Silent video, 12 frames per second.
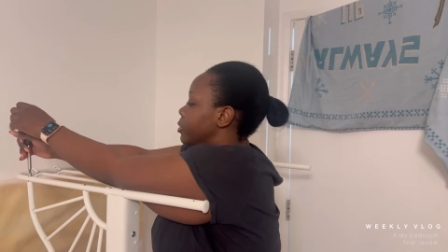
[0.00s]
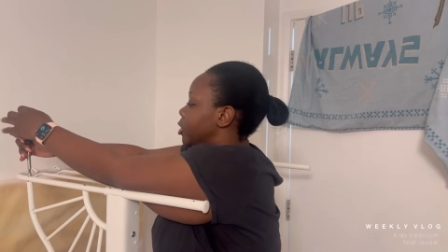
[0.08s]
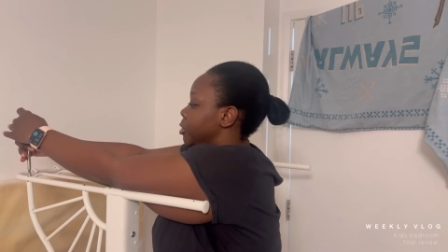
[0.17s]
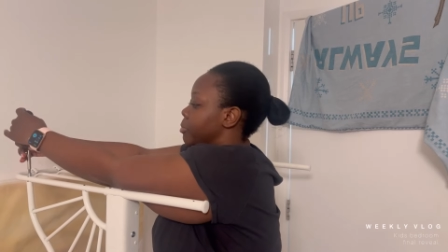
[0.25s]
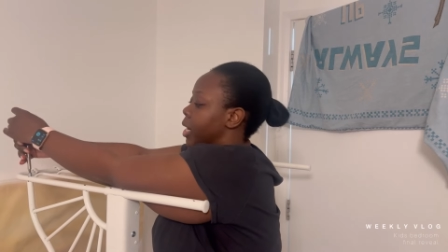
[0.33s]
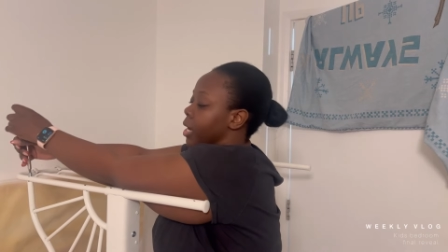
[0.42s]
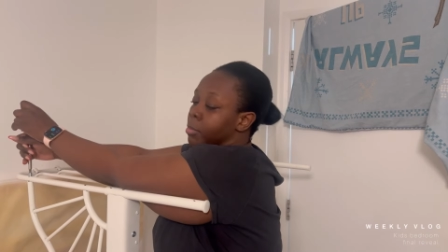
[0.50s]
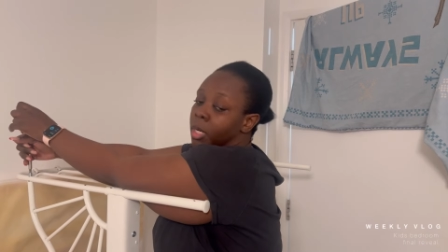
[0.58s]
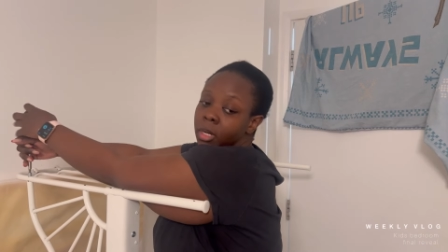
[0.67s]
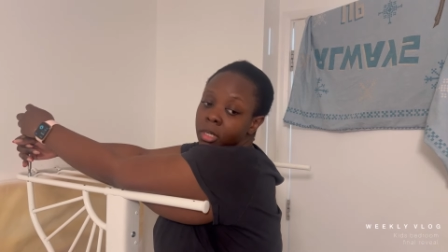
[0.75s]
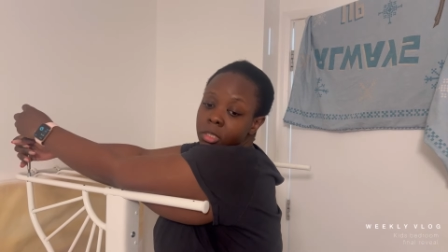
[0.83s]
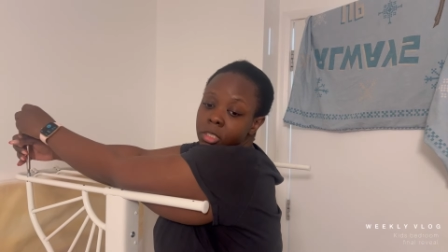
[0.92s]

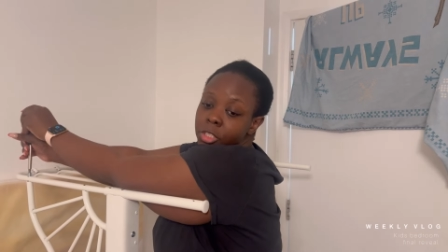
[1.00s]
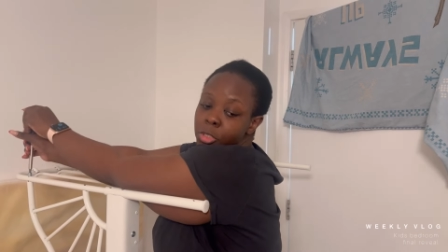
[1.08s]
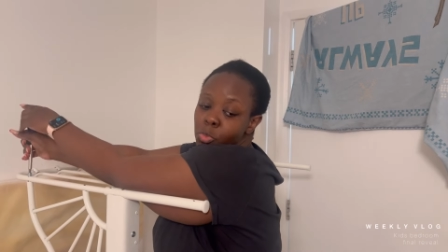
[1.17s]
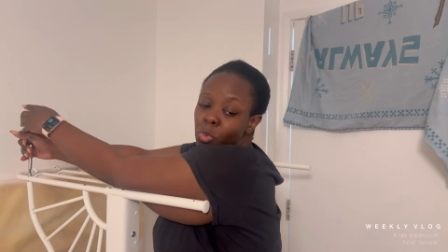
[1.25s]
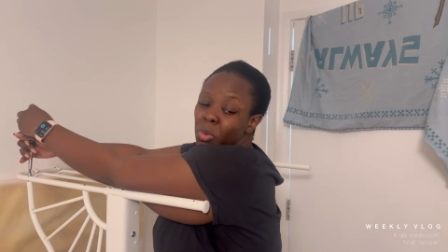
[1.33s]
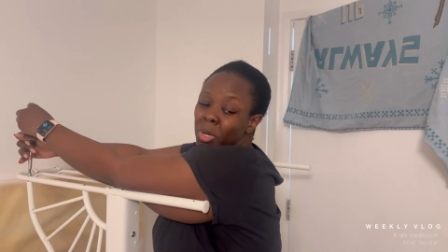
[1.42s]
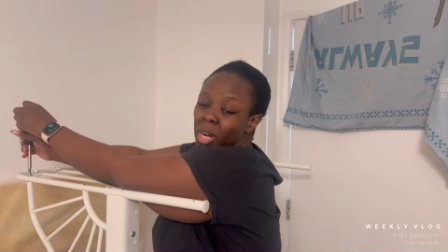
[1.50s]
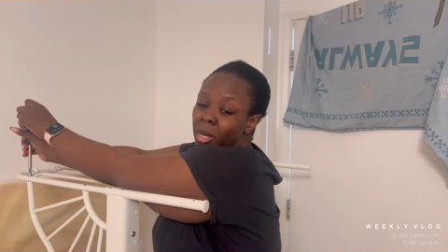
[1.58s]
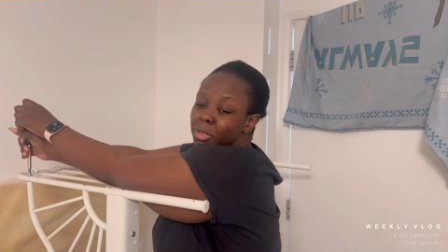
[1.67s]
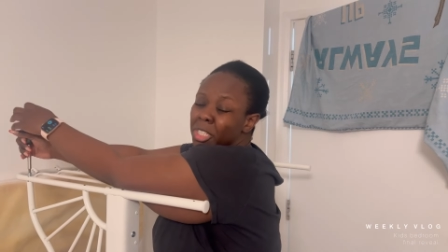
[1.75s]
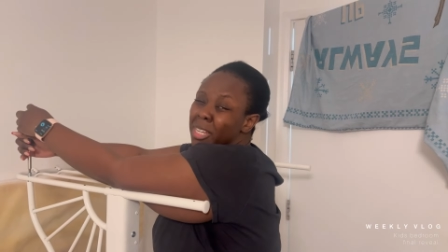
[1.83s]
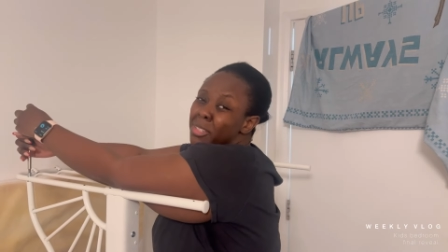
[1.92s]
Jemima just woke
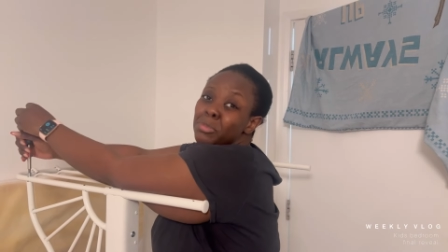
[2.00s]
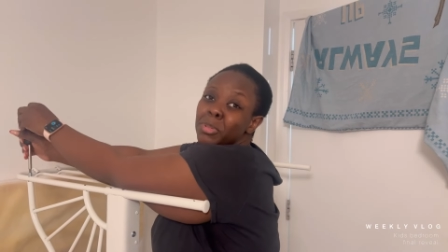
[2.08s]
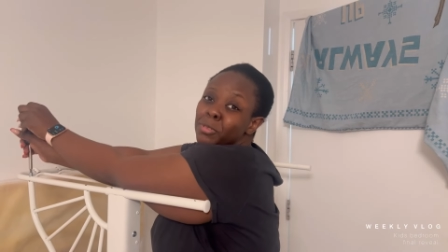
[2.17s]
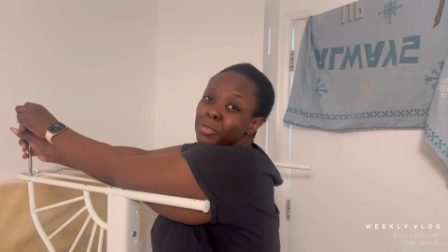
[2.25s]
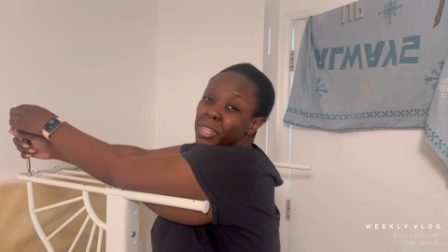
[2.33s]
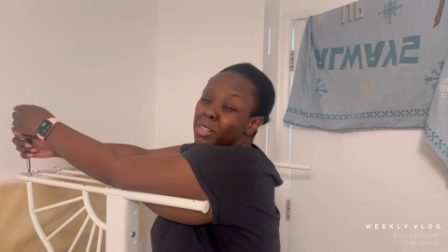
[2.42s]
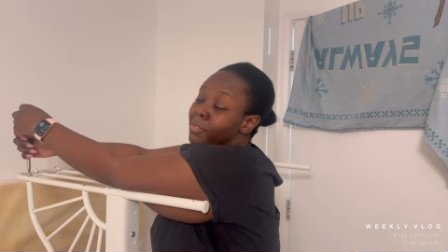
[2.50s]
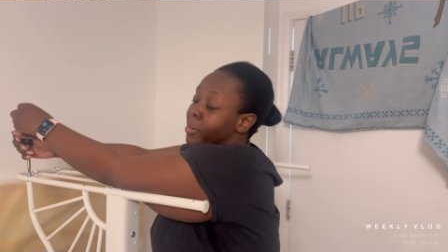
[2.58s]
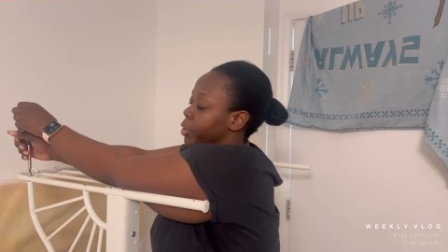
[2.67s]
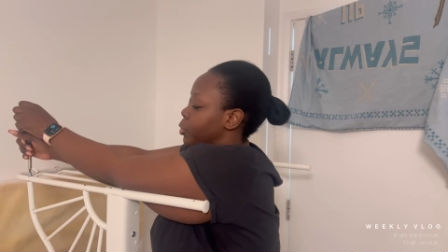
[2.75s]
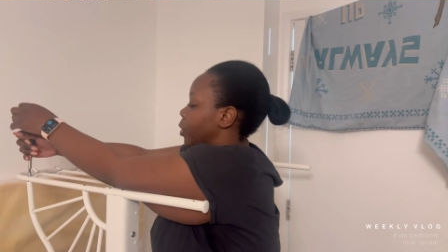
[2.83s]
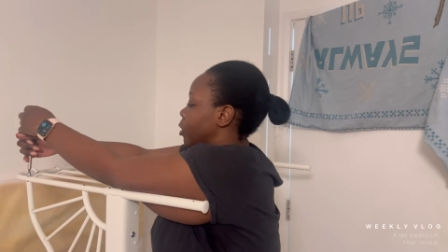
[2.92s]
up. She hasn't been feeling
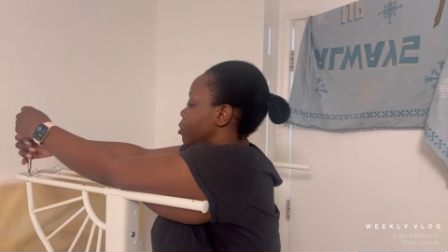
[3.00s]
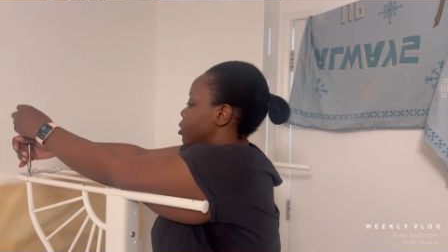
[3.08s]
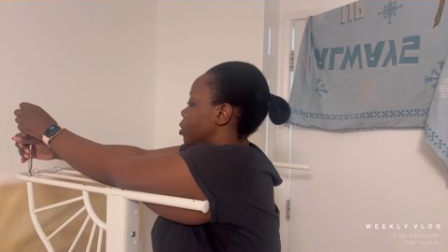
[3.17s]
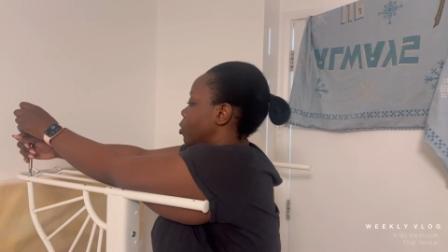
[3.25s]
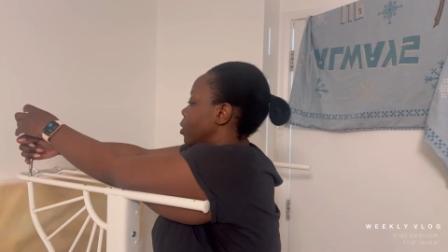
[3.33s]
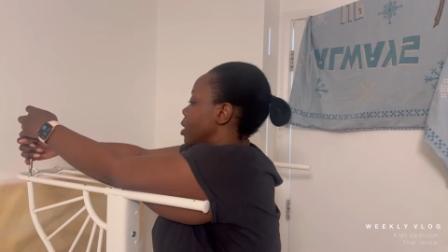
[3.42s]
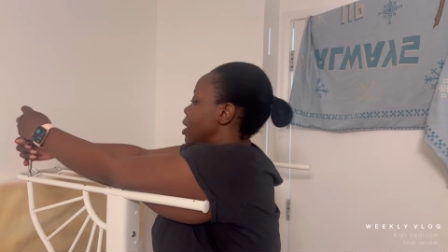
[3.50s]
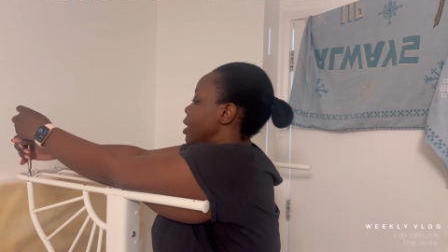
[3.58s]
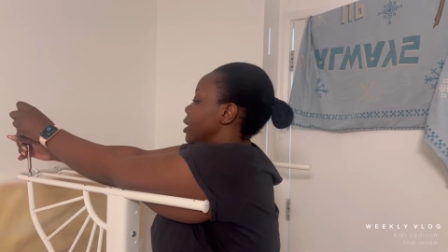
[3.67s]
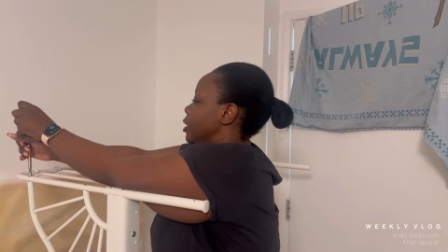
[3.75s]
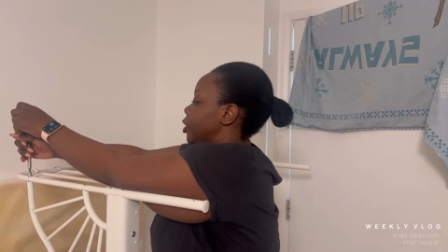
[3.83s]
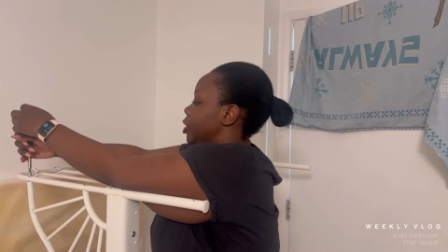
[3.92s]
very well, so
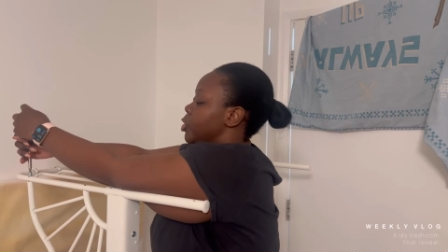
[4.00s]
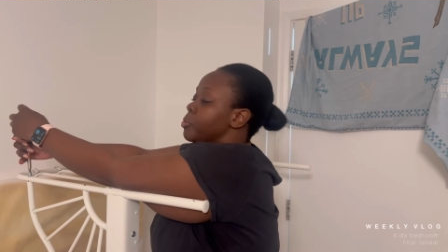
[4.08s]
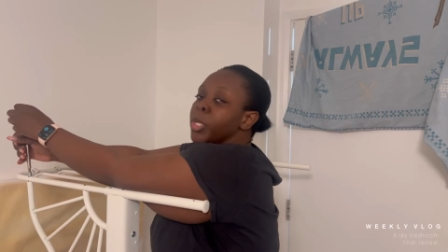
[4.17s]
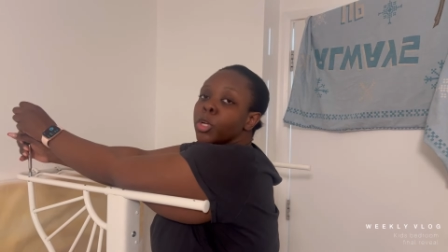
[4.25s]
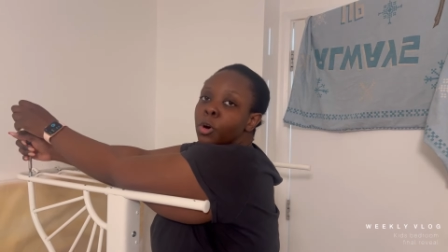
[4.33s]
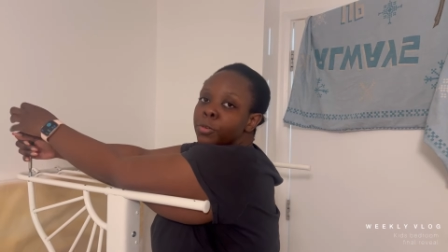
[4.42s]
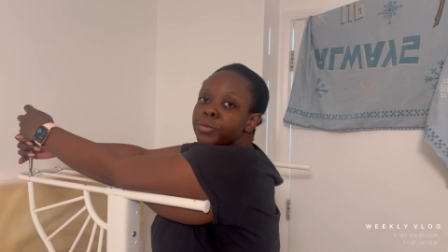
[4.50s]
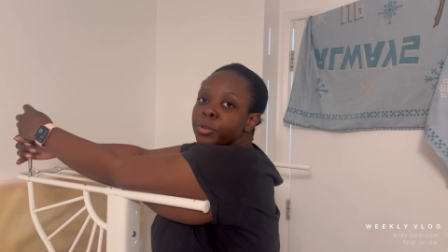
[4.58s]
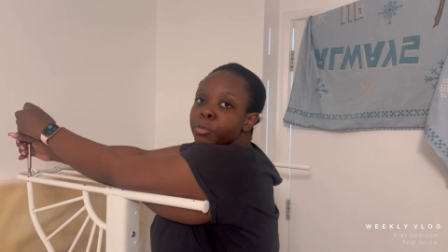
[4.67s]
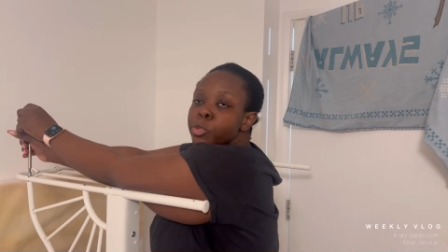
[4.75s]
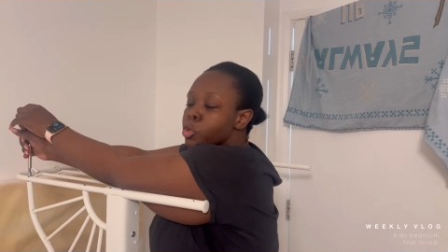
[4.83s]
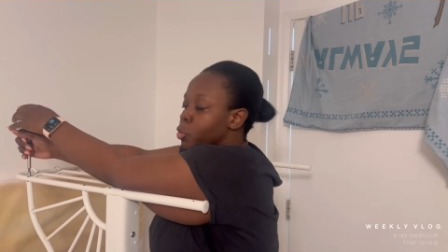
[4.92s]
she's been off
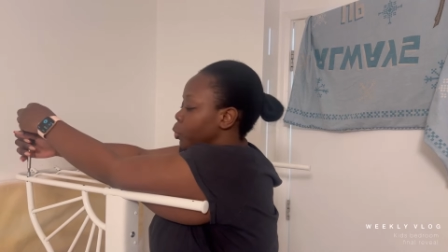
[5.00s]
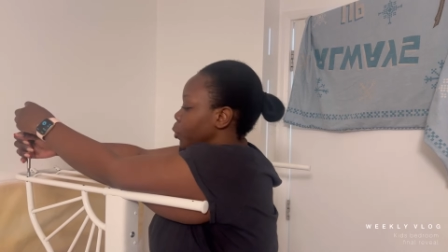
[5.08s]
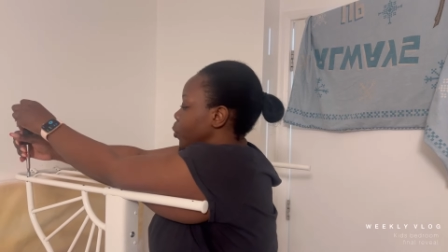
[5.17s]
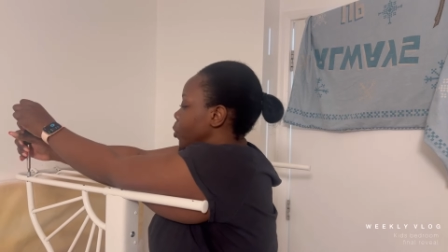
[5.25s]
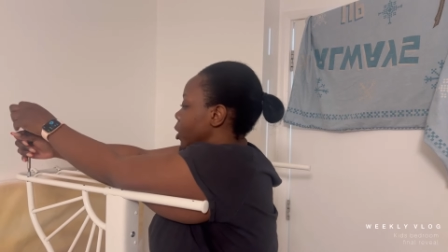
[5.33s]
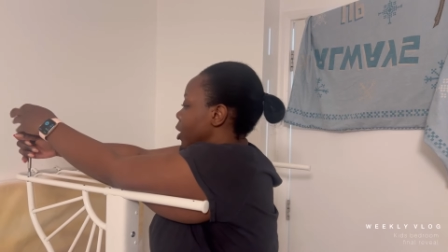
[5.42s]
from school.